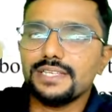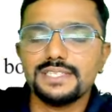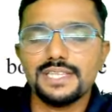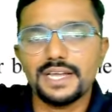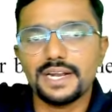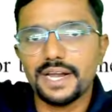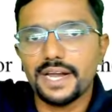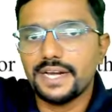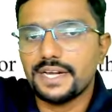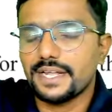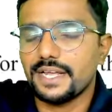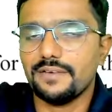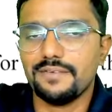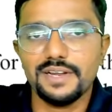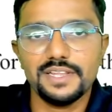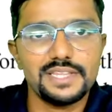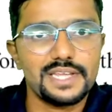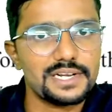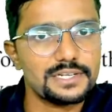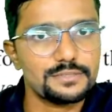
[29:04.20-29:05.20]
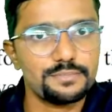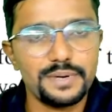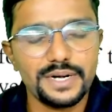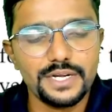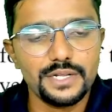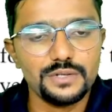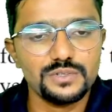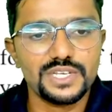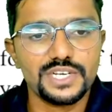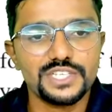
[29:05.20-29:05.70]
the rate given in the
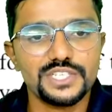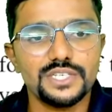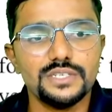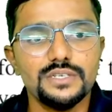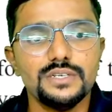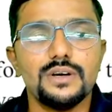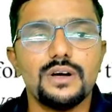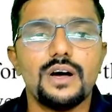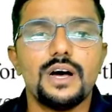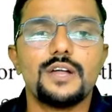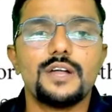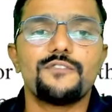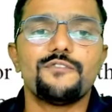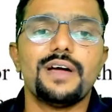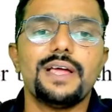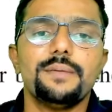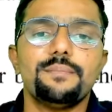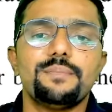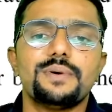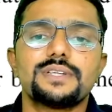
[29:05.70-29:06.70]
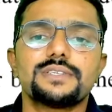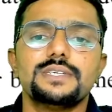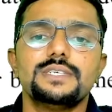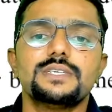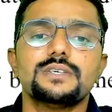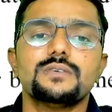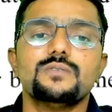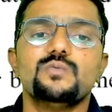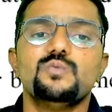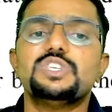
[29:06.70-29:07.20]
respective section or 5%,
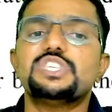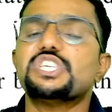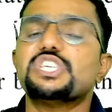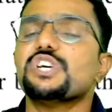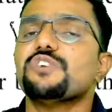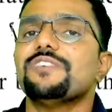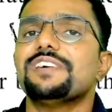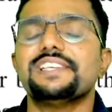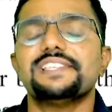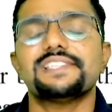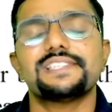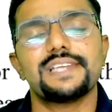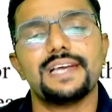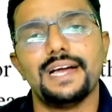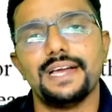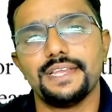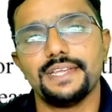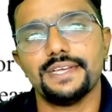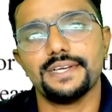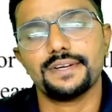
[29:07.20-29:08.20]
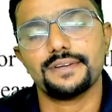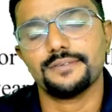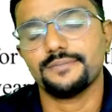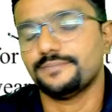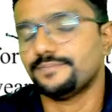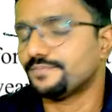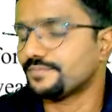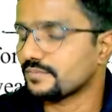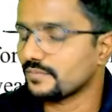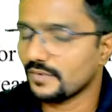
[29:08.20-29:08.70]
whichever is higher.
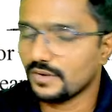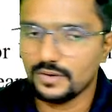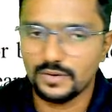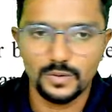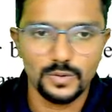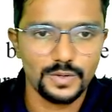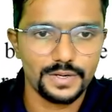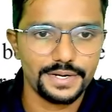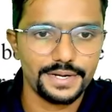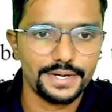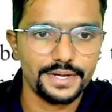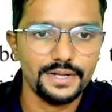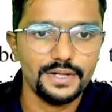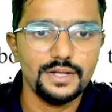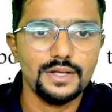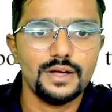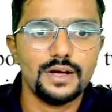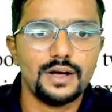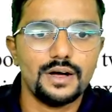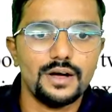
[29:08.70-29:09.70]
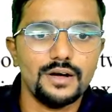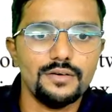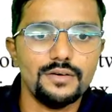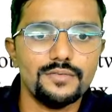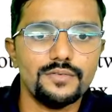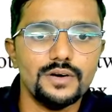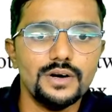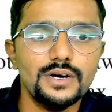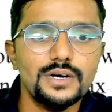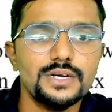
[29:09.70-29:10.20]
Okay.
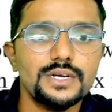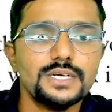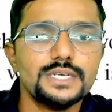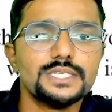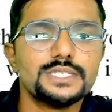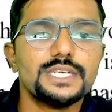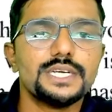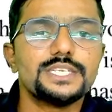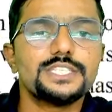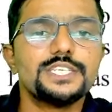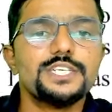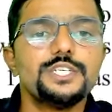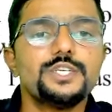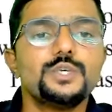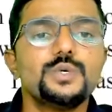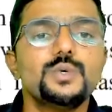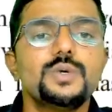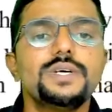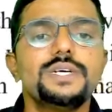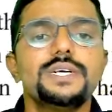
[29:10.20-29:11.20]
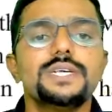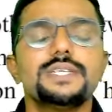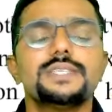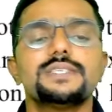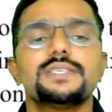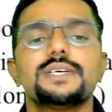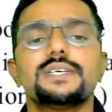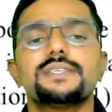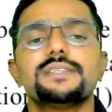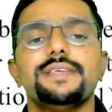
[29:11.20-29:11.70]
However, section
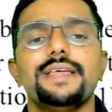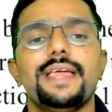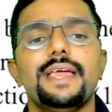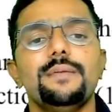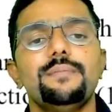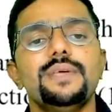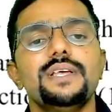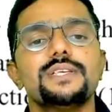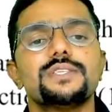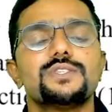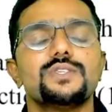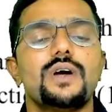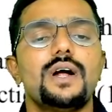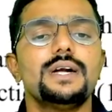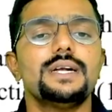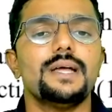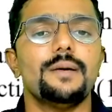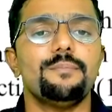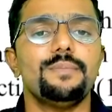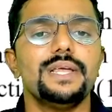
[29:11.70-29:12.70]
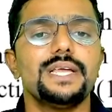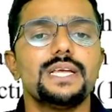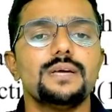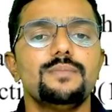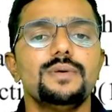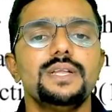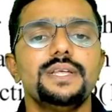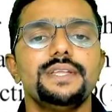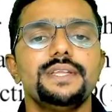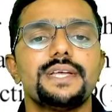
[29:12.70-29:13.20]
206AB is not
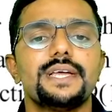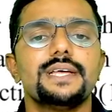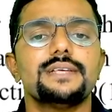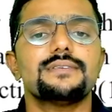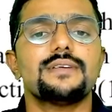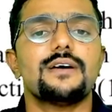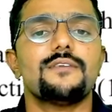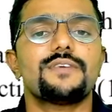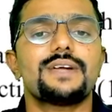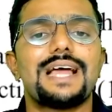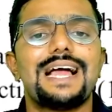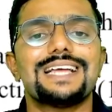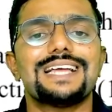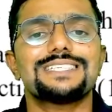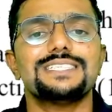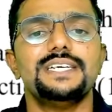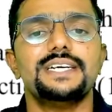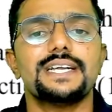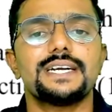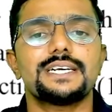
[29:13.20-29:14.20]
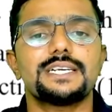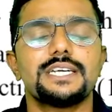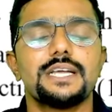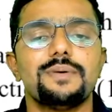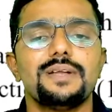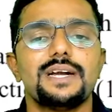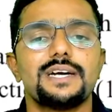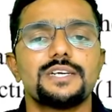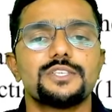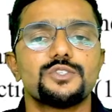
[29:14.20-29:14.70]
applicable in case of tax
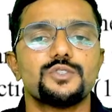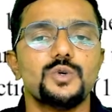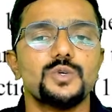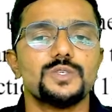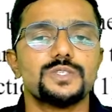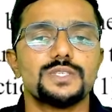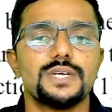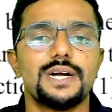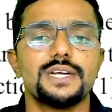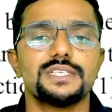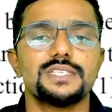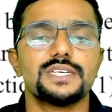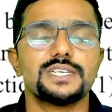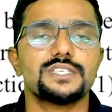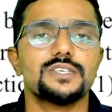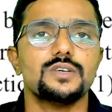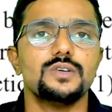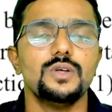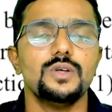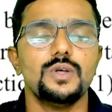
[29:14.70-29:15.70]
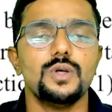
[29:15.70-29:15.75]
deductible at source under section